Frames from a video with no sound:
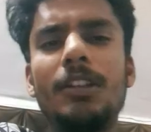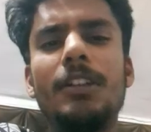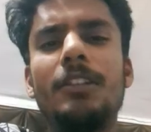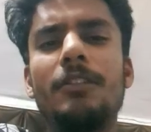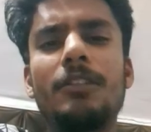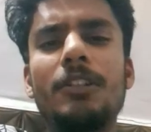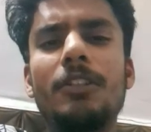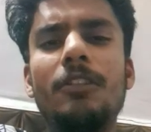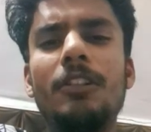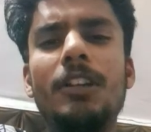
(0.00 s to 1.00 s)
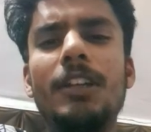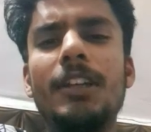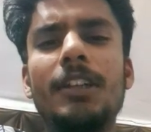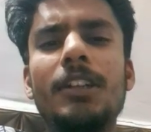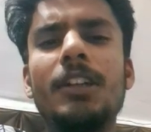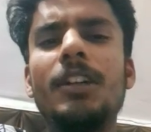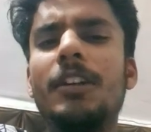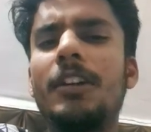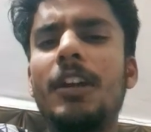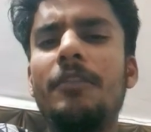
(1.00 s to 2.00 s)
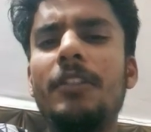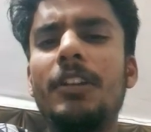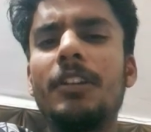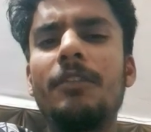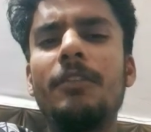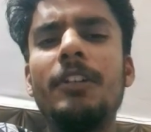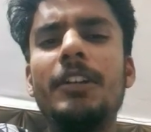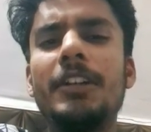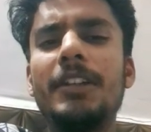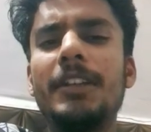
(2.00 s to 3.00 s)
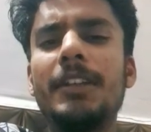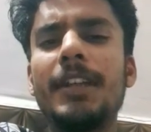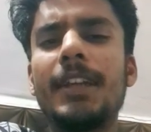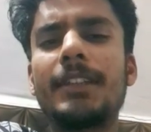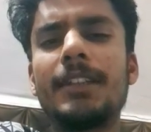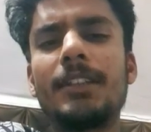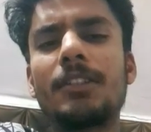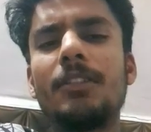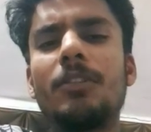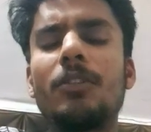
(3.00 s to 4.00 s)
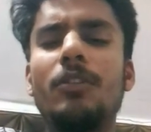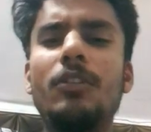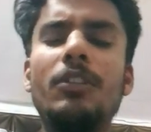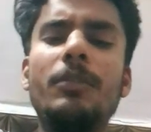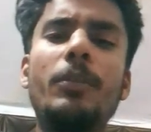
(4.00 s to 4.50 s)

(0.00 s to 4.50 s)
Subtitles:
network security, like traffic filtering, access control,